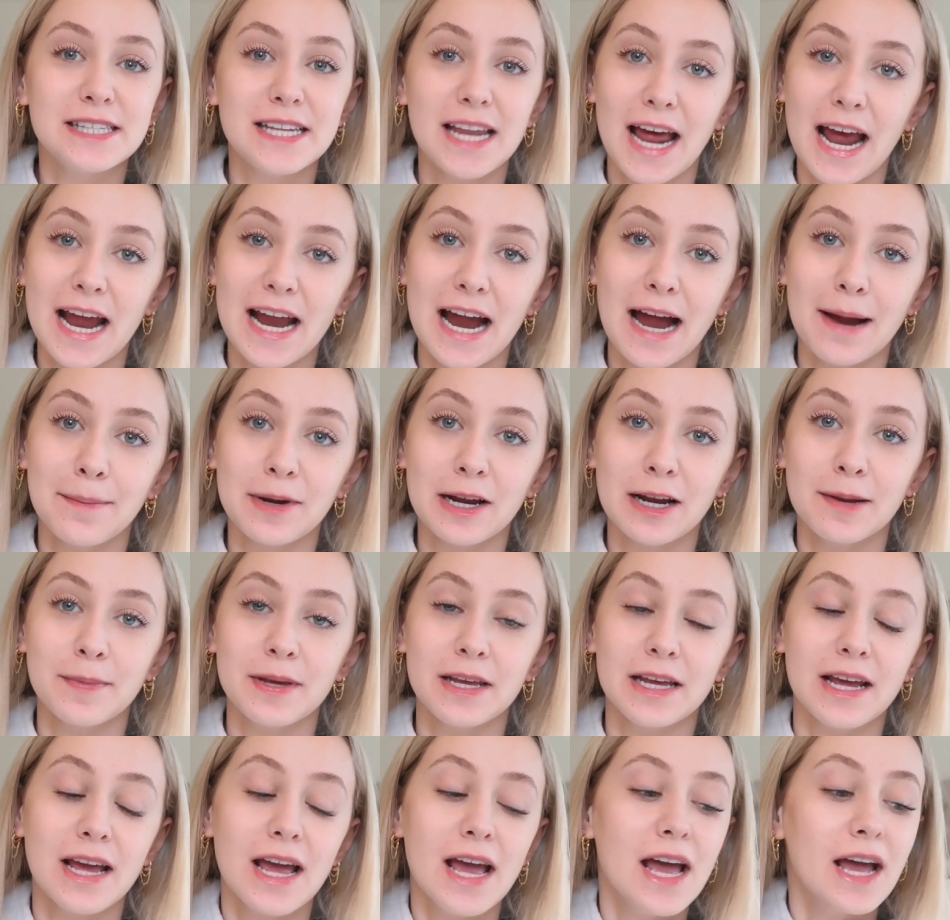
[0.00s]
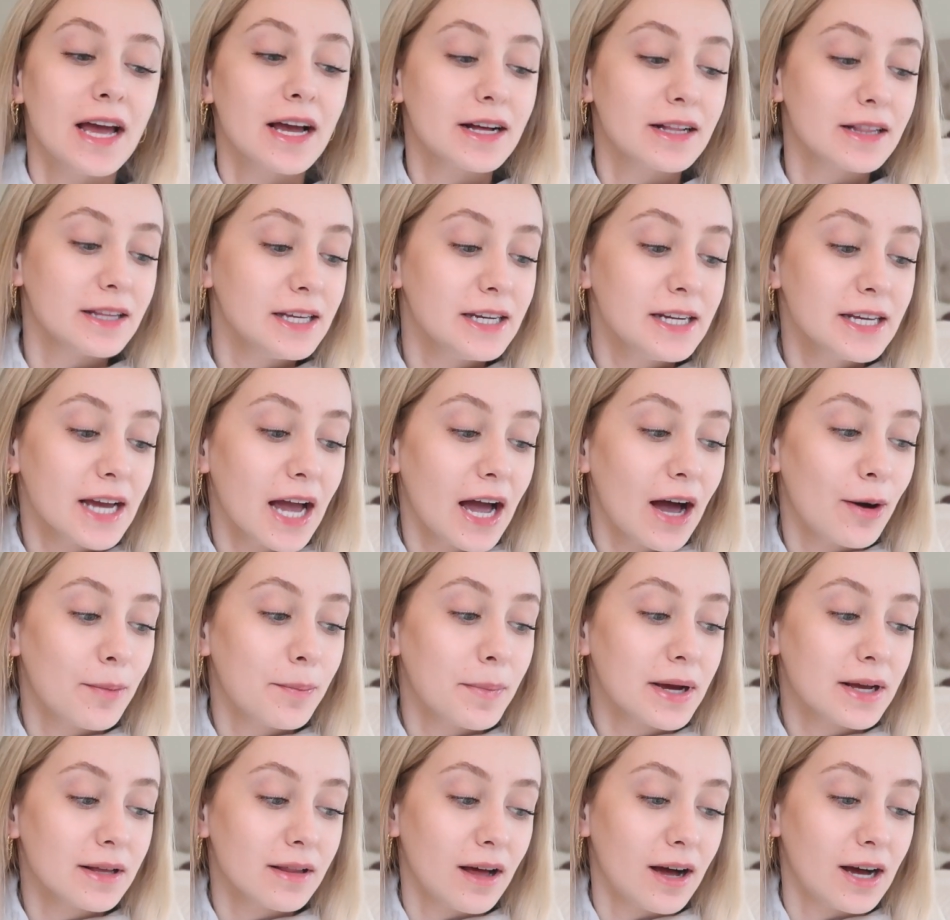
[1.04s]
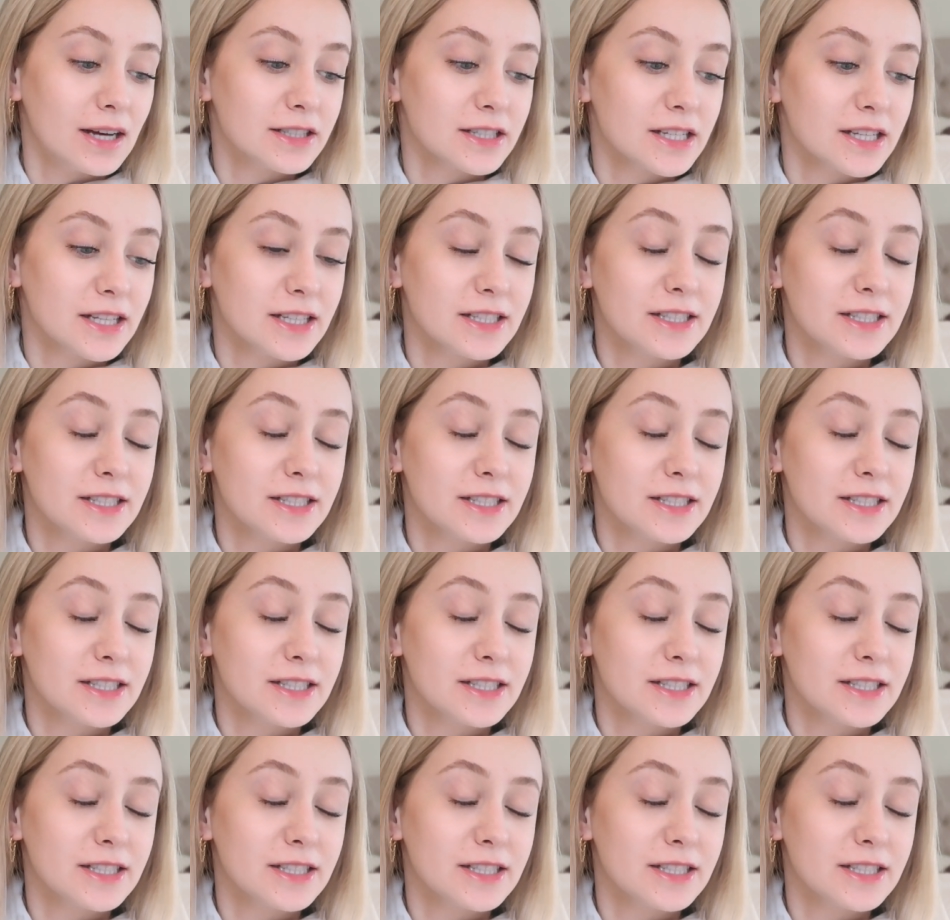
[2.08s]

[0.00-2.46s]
Today I'm gonna be cleaning out my closet.